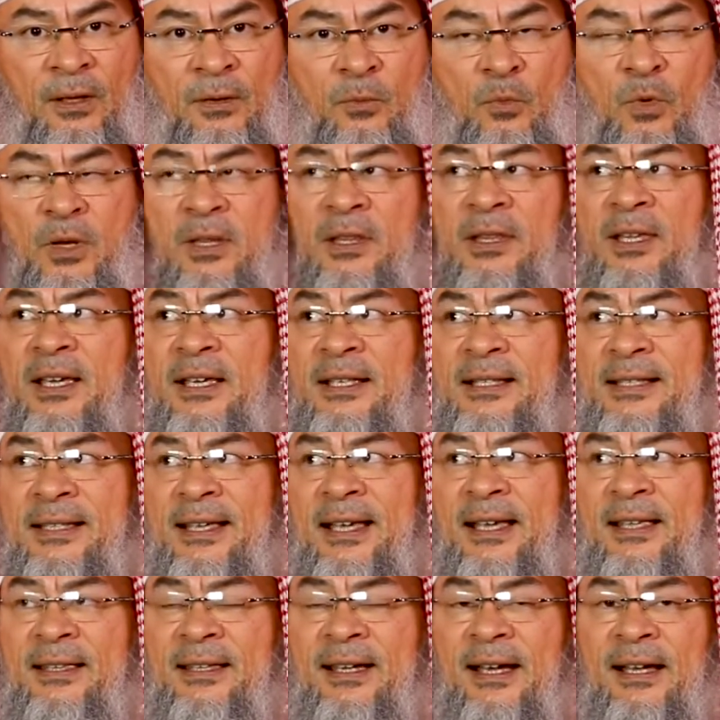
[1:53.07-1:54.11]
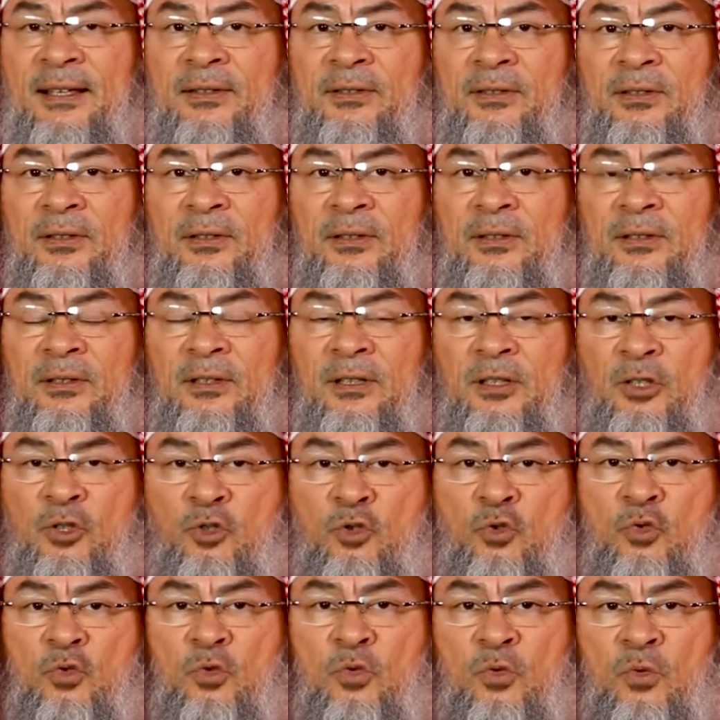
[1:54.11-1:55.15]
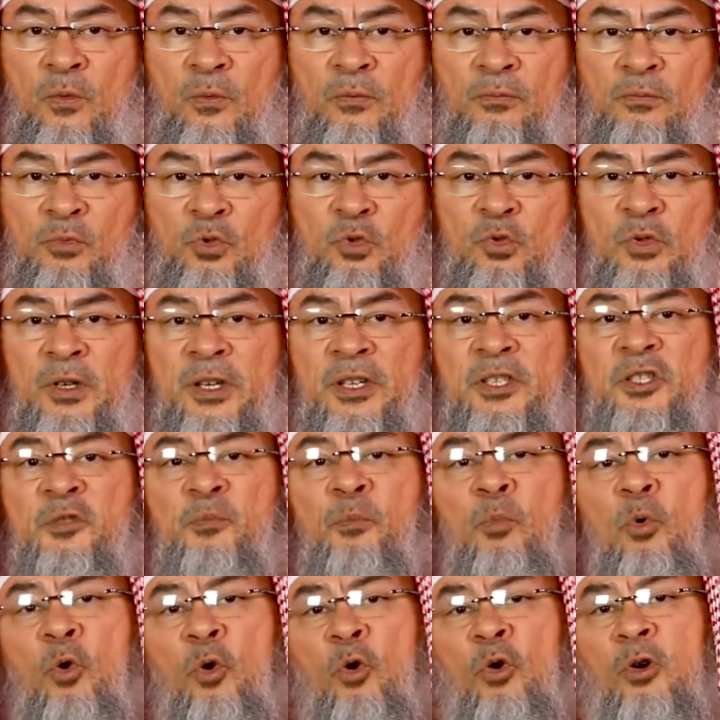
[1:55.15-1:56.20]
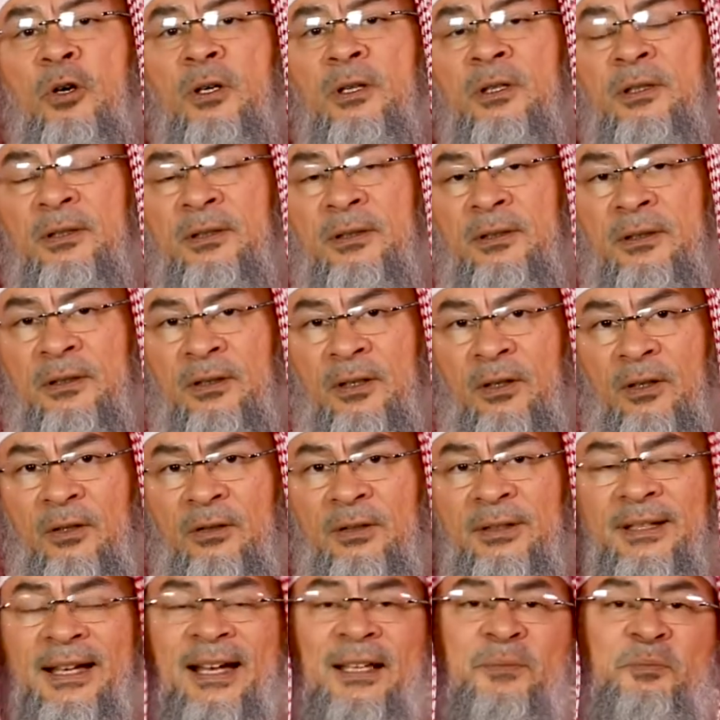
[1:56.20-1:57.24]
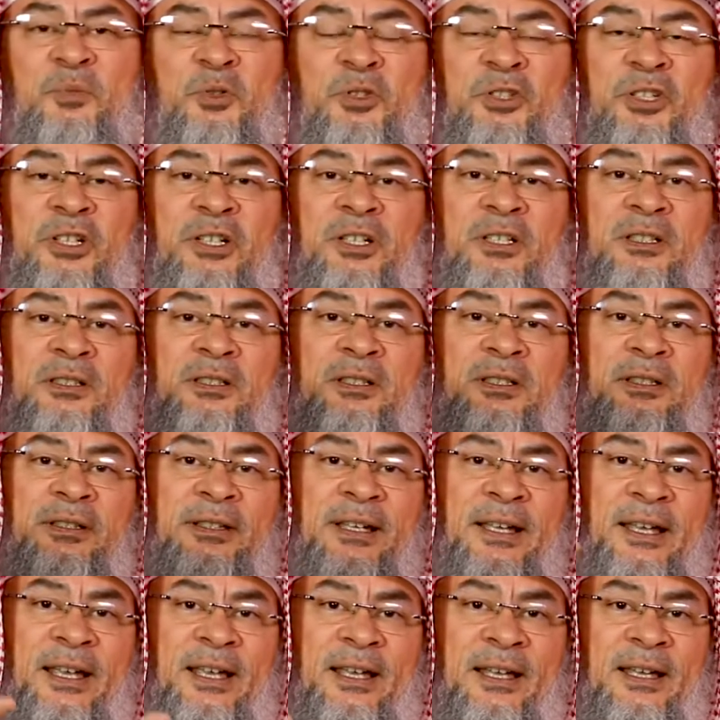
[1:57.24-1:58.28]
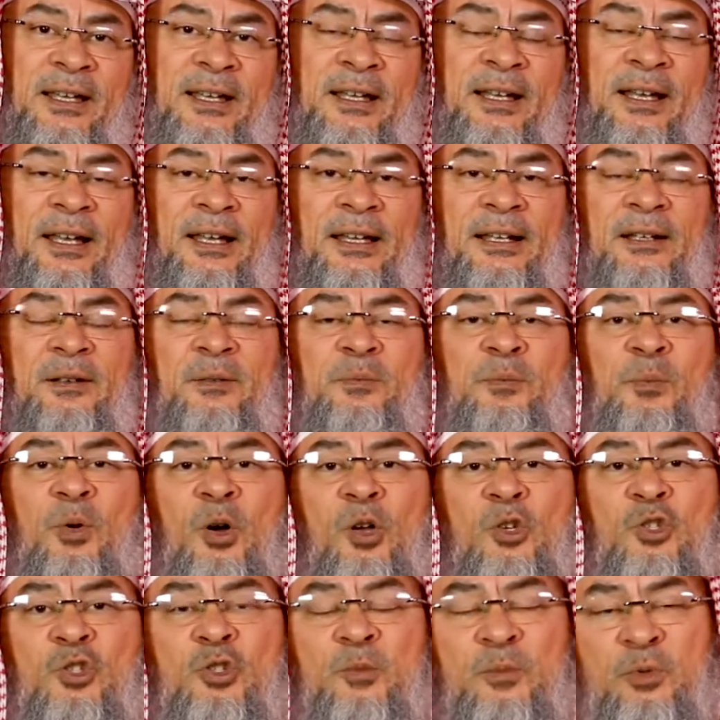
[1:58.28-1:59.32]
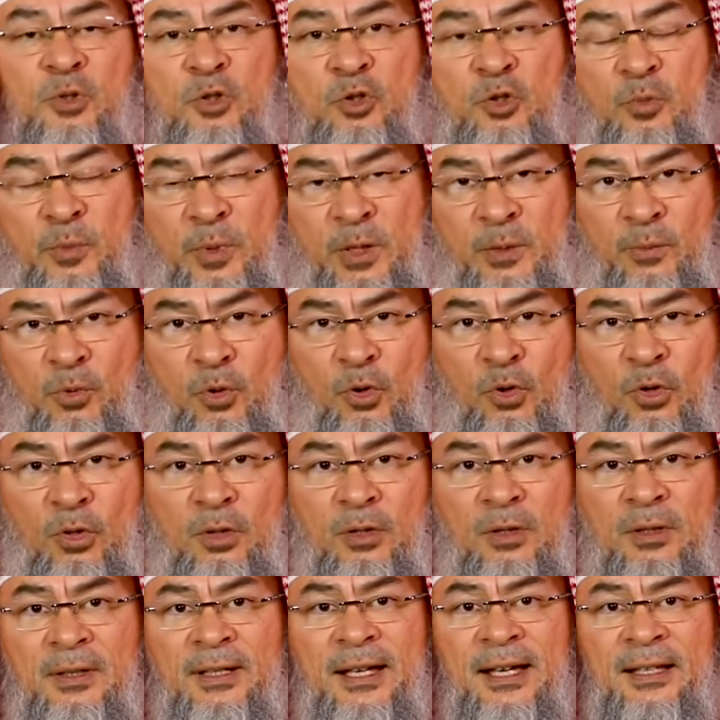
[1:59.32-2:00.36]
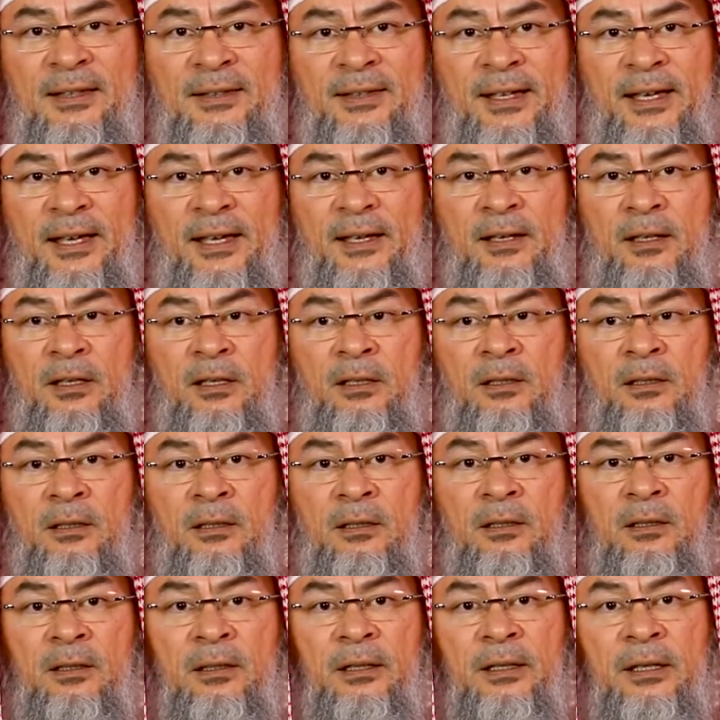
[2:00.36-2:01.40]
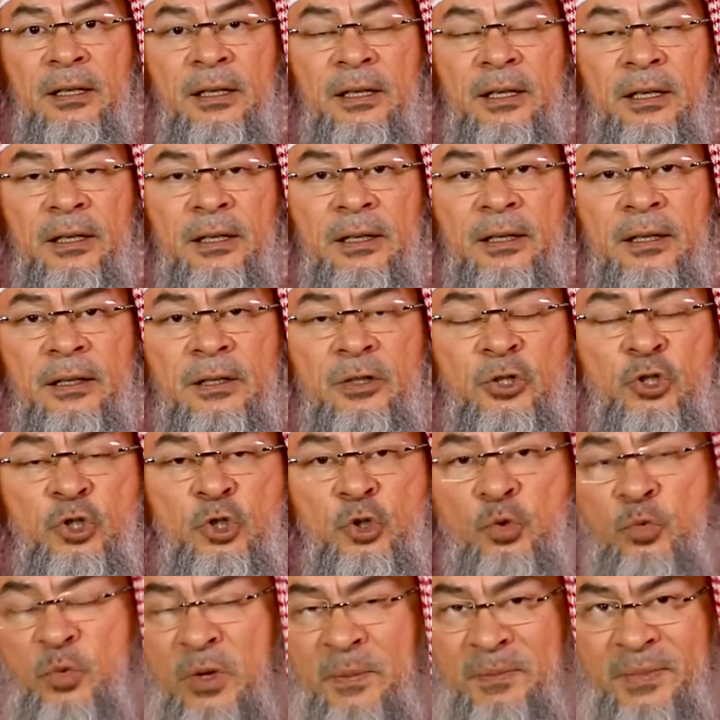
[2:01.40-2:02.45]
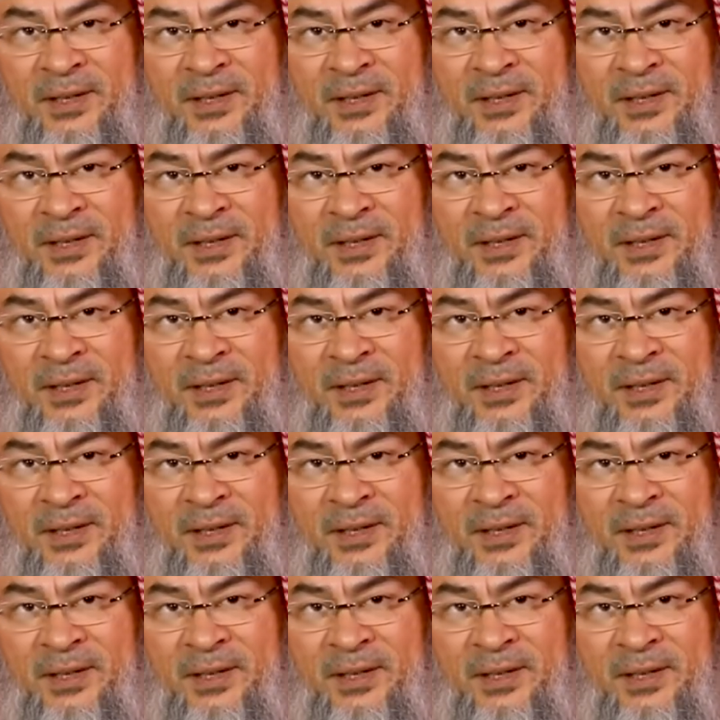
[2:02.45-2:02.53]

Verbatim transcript: when they say that the new moon is born on that particular day and impossible to be born on that day. Should we